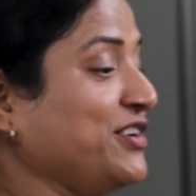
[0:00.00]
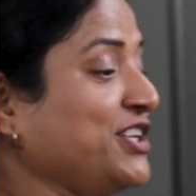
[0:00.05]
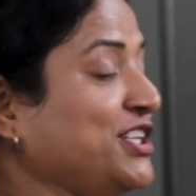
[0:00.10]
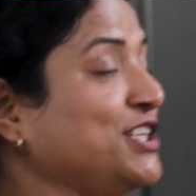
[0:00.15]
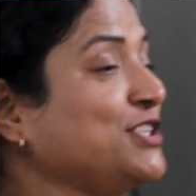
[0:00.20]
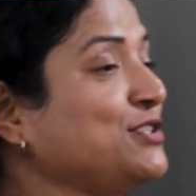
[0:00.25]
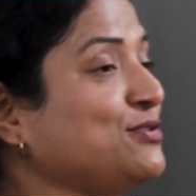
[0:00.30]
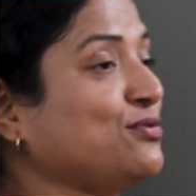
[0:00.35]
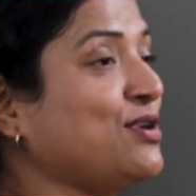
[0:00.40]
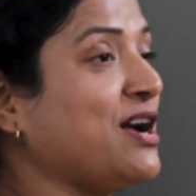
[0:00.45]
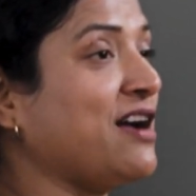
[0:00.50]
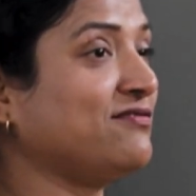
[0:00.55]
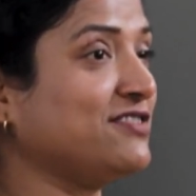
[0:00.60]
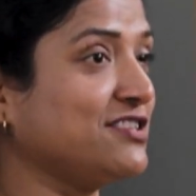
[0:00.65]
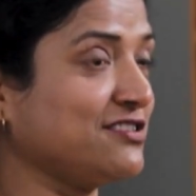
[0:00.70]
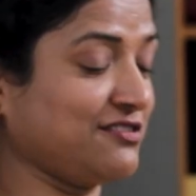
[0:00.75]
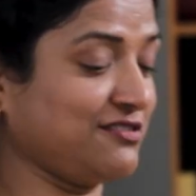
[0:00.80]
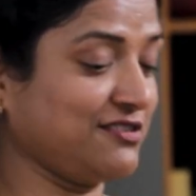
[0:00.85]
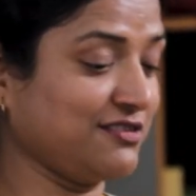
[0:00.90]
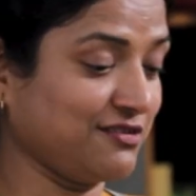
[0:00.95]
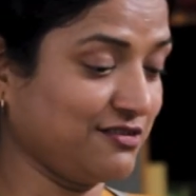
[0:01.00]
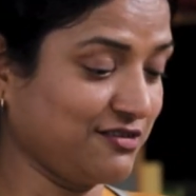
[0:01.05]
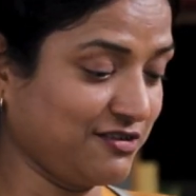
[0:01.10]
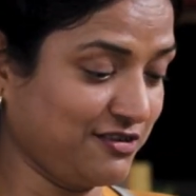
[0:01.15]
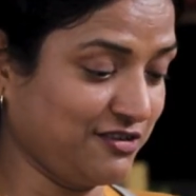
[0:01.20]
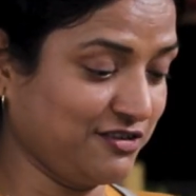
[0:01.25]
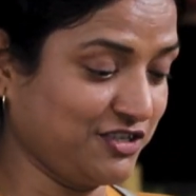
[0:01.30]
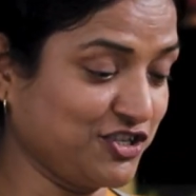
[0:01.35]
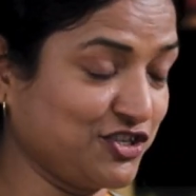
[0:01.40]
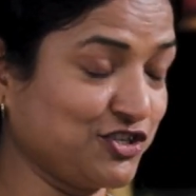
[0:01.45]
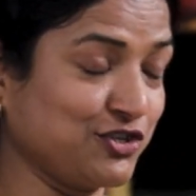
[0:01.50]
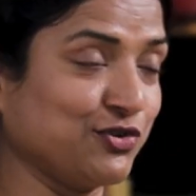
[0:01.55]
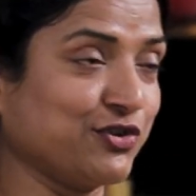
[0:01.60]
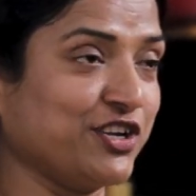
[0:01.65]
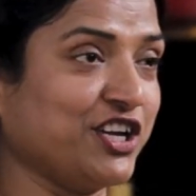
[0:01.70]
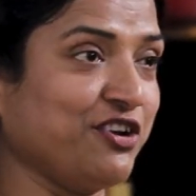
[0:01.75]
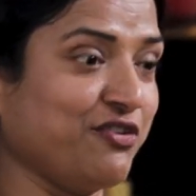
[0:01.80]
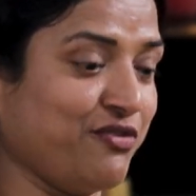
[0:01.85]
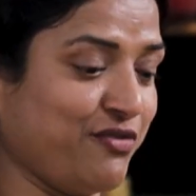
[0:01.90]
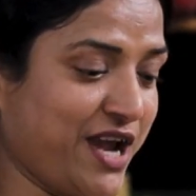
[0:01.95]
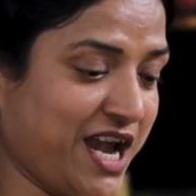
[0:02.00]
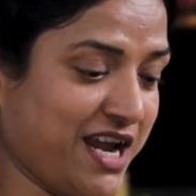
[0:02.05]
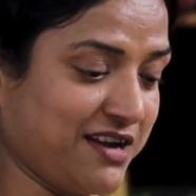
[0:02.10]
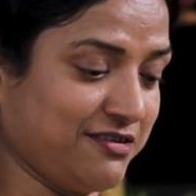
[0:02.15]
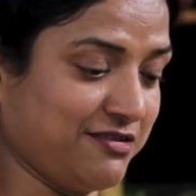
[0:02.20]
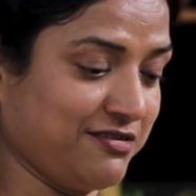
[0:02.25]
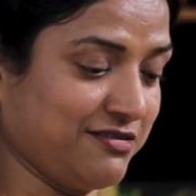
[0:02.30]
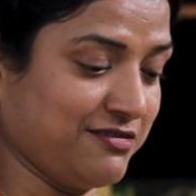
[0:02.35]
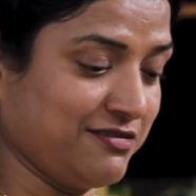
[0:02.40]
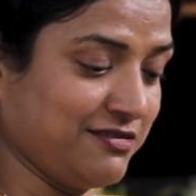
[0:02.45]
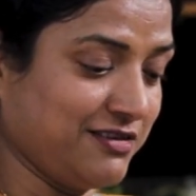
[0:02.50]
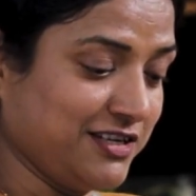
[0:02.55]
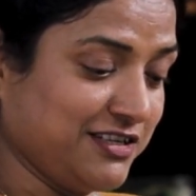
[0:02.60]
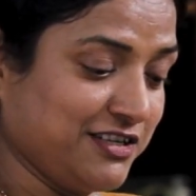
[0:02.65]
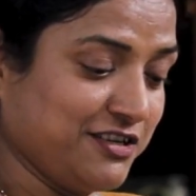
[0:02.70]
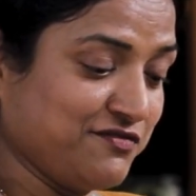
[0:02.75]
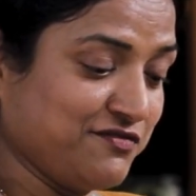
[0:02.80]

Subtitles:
we need to have this dish looking red. It